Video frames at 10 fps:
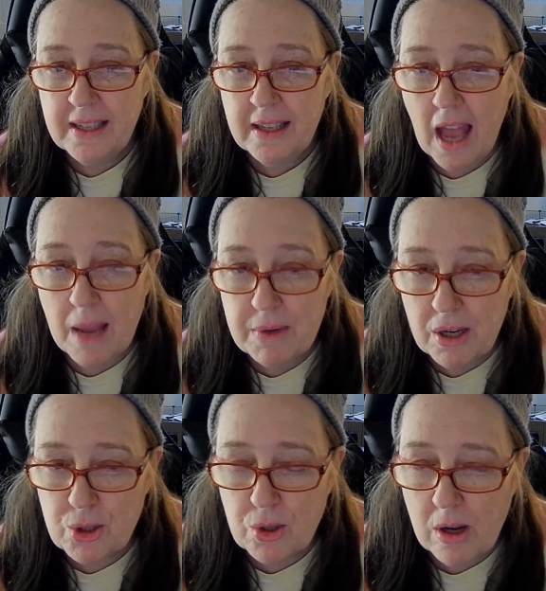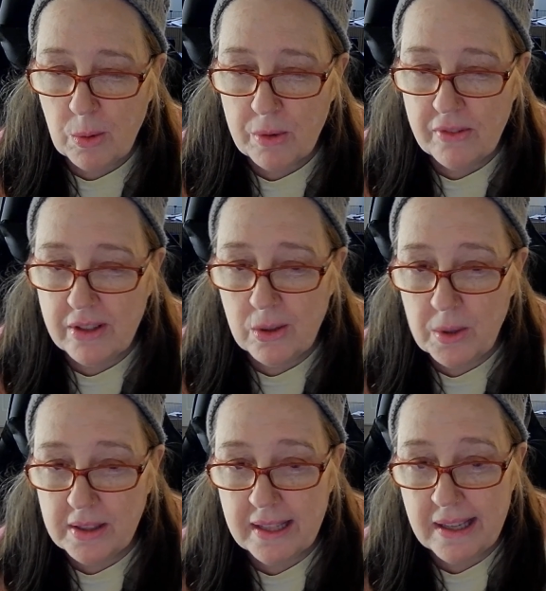I'm not sure I'll reveal
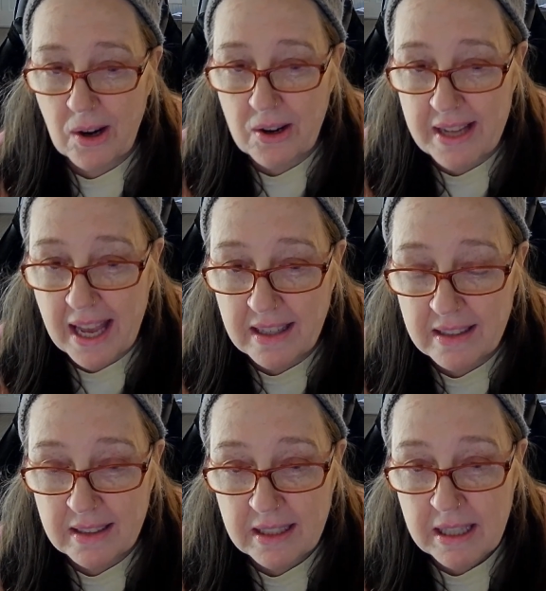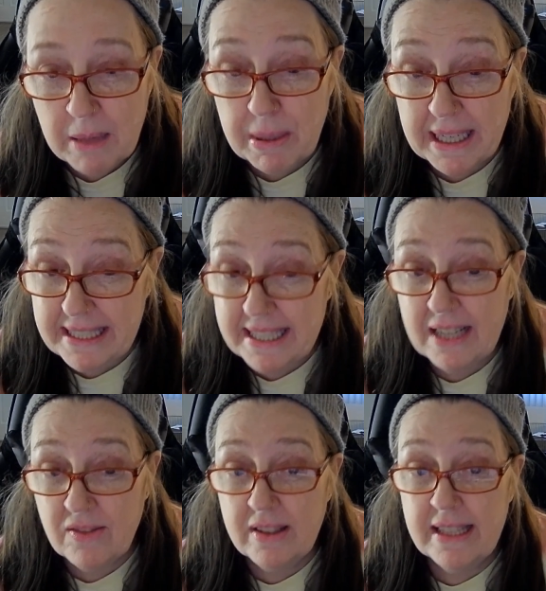what they are yet, but I did
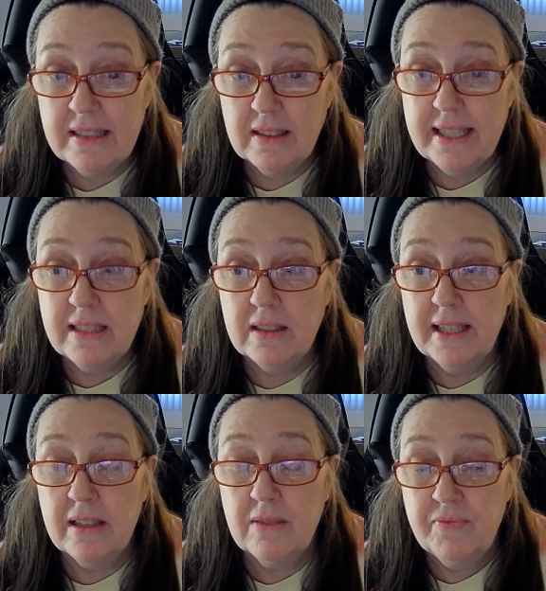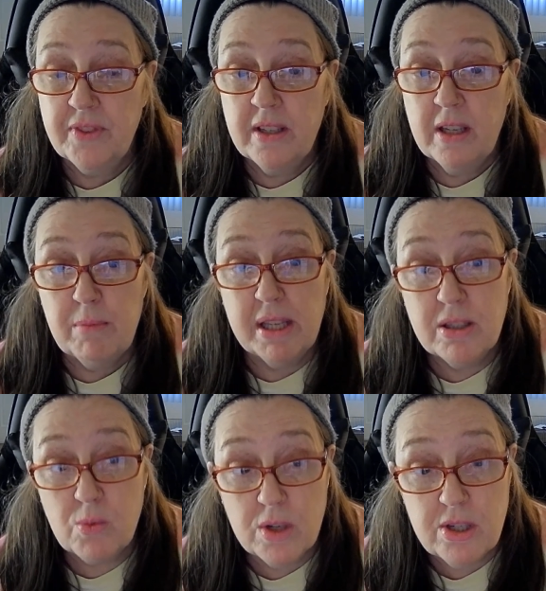everything legally.
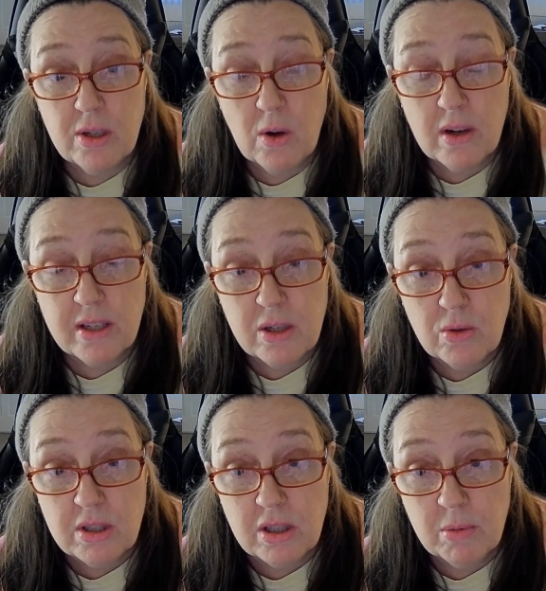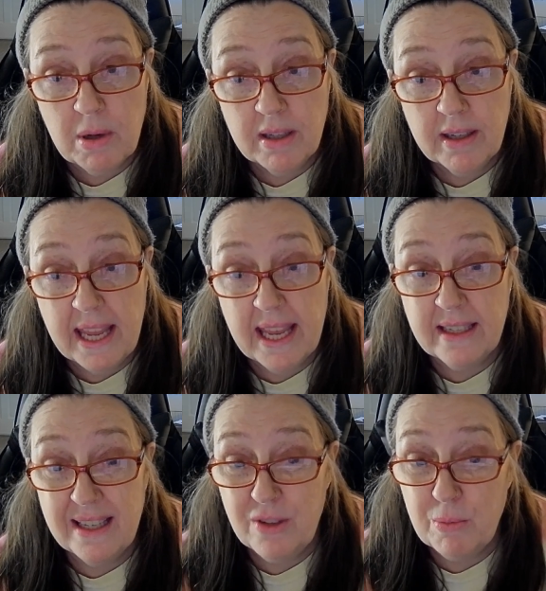Because once you go on YouTube and
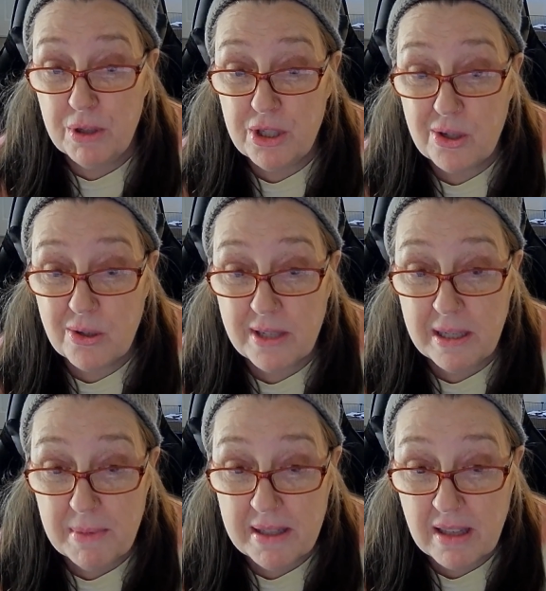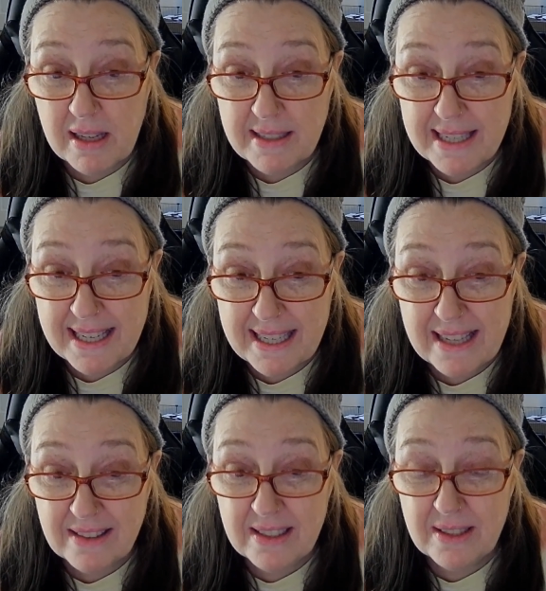if you put your email contact
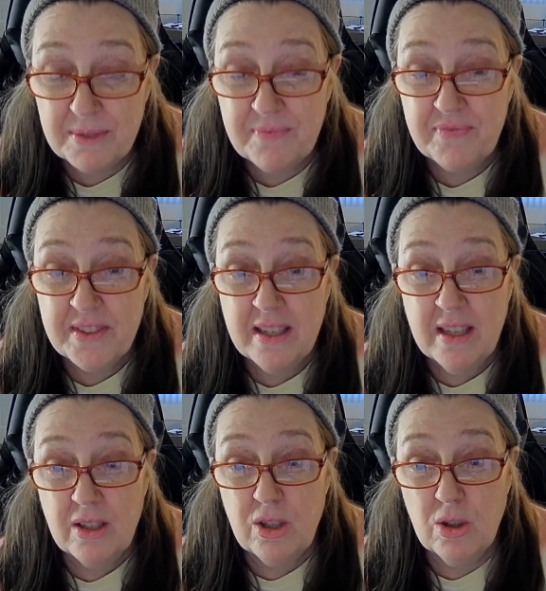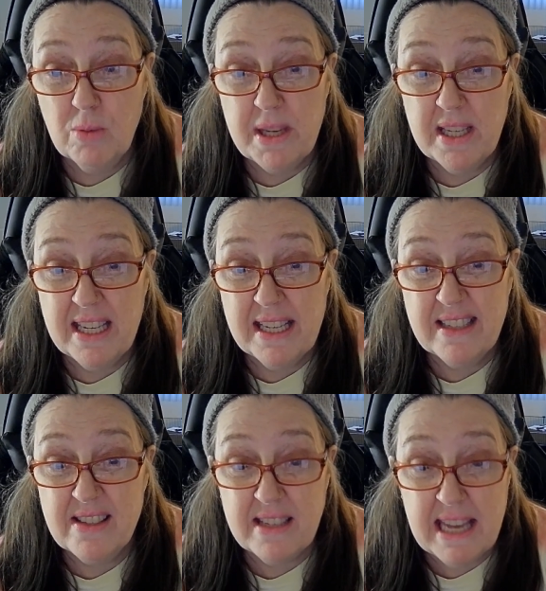out there, you'll be getting
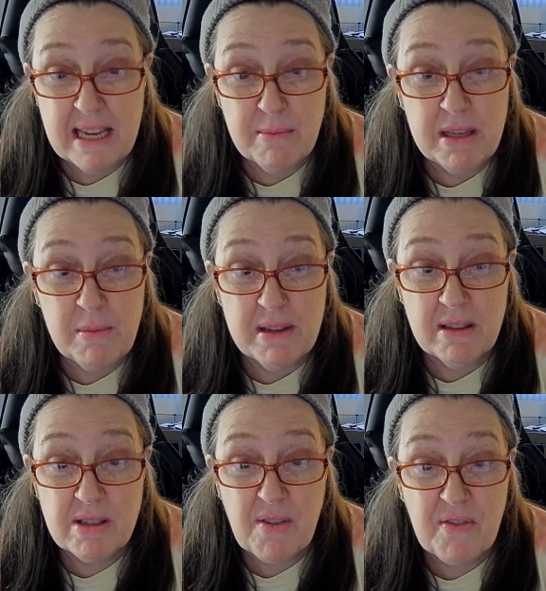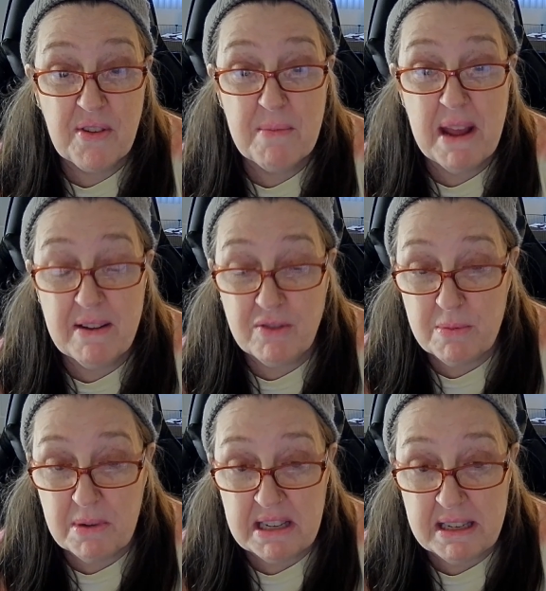scam emails from
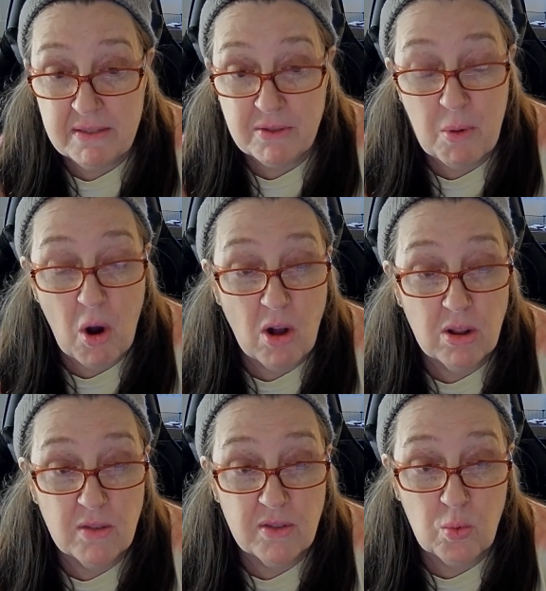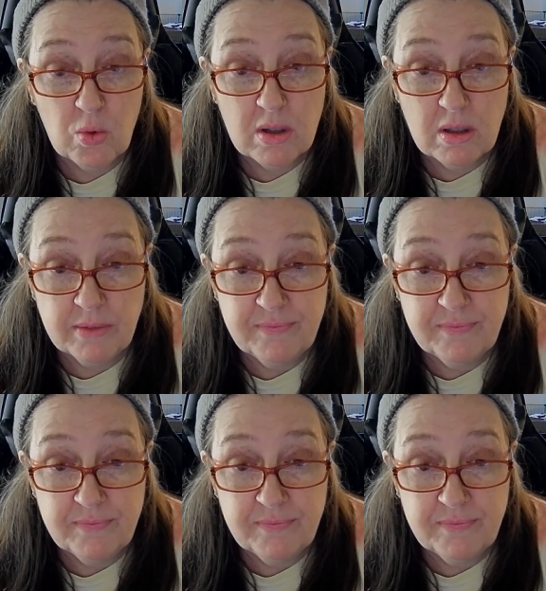everybody from all over the world.